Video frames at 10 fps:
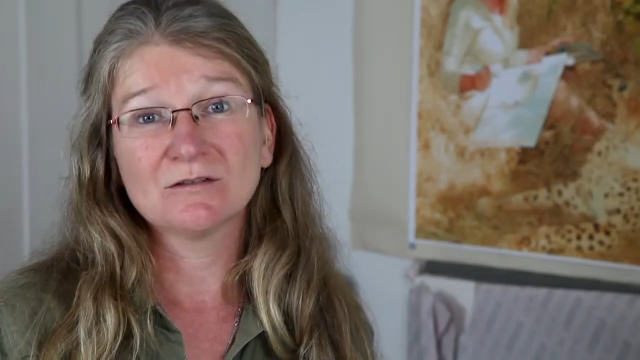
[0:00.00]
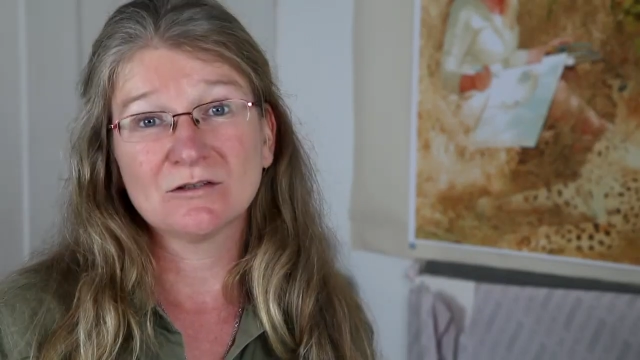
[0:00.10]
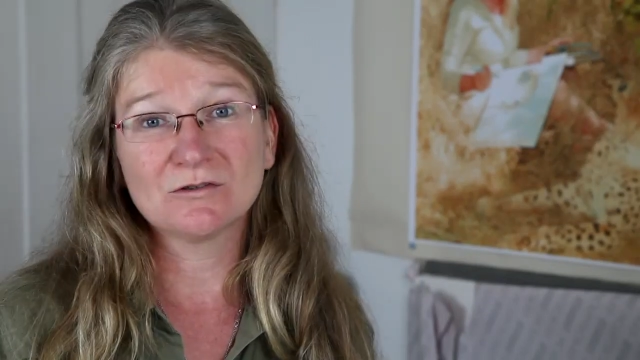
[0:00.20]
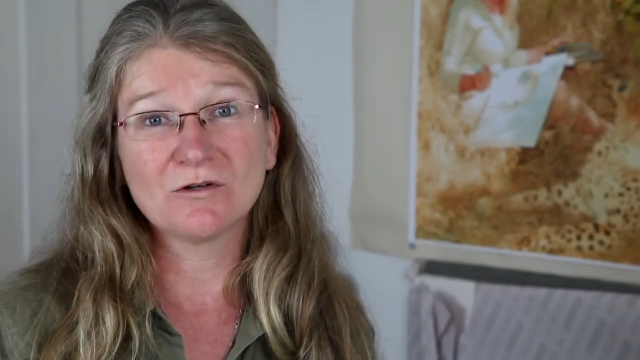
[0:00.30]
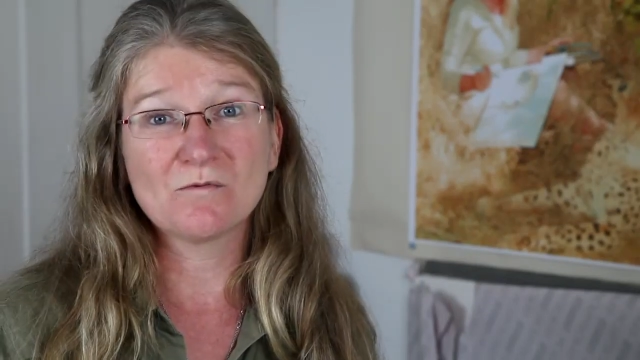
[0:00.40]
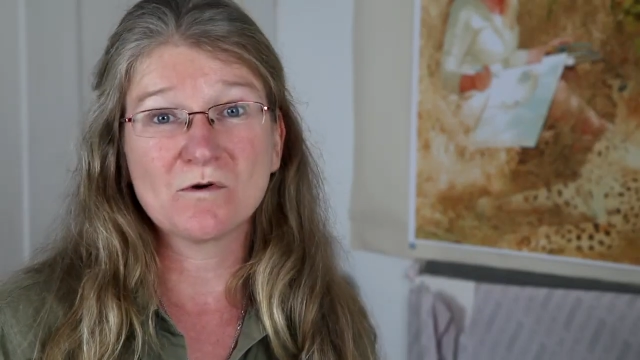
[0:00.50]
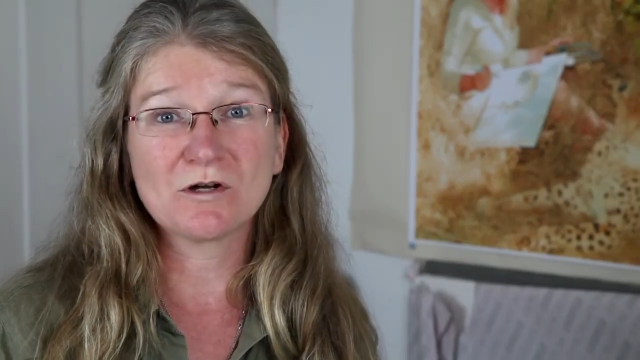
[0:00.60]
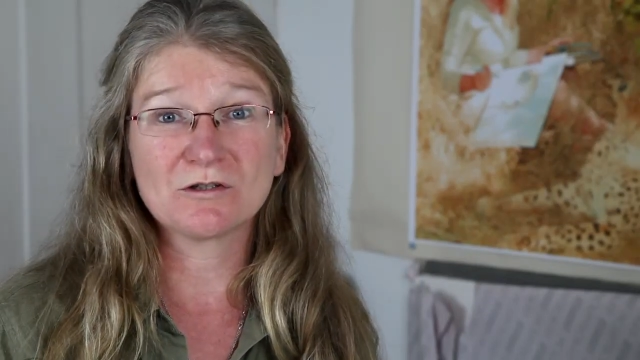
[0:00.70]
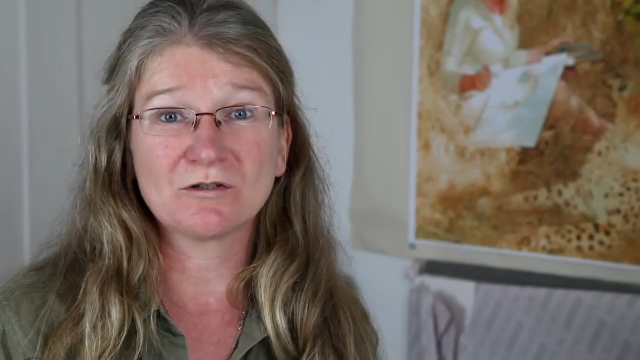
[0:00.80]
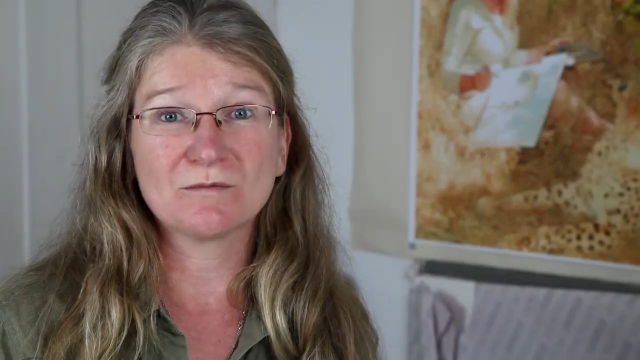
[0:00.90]
to join
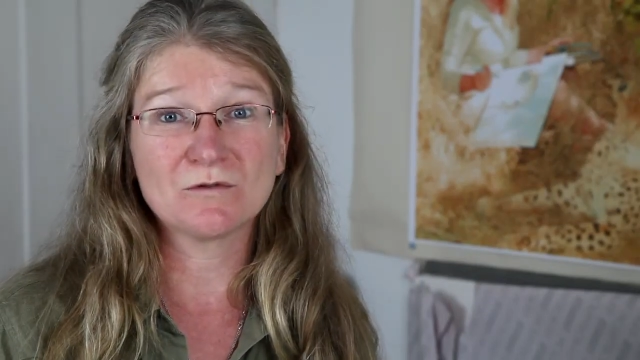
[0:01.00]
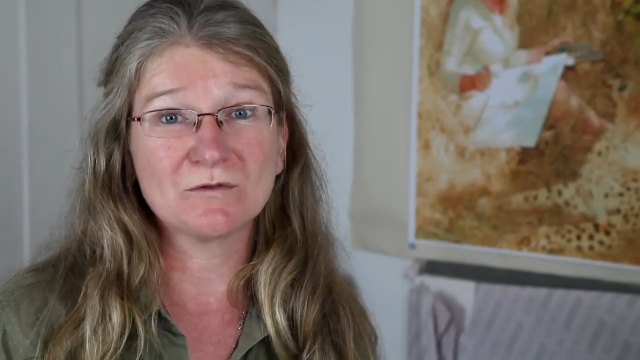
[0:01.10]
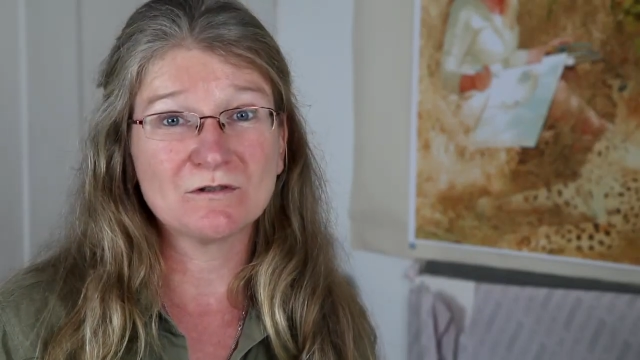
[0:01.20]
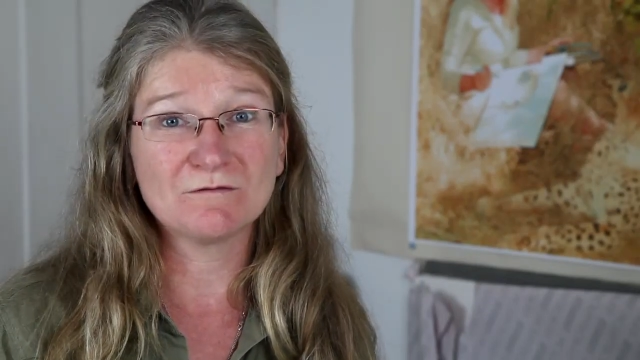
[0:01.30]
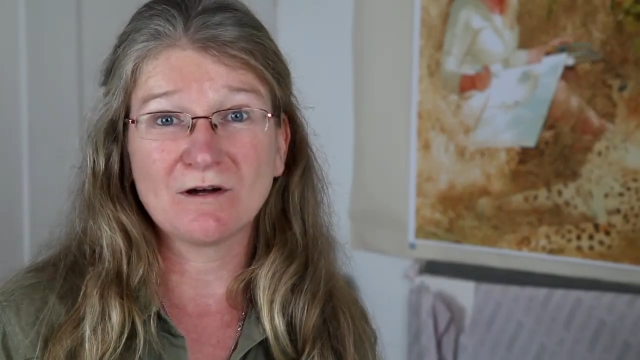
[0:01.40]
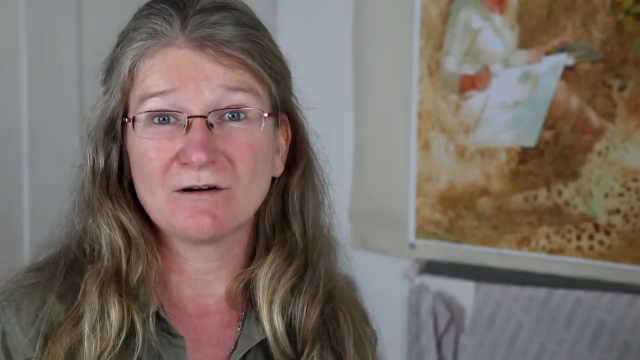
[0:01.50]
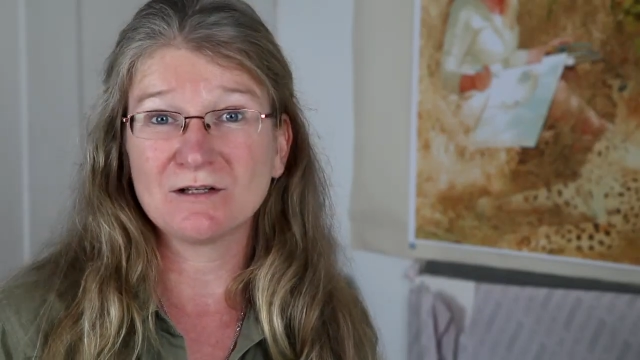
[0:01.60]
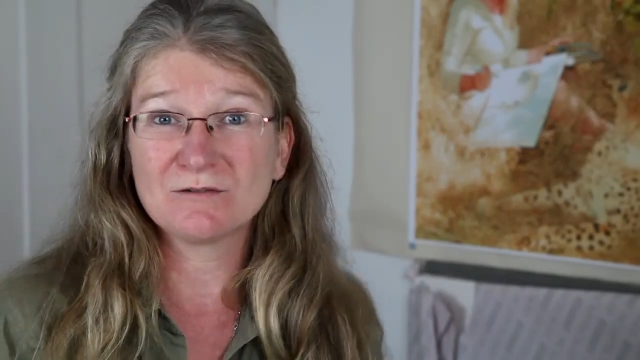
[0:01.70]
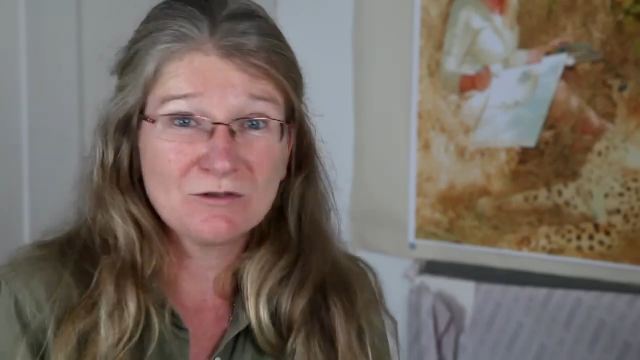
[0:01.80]
workshops or safaris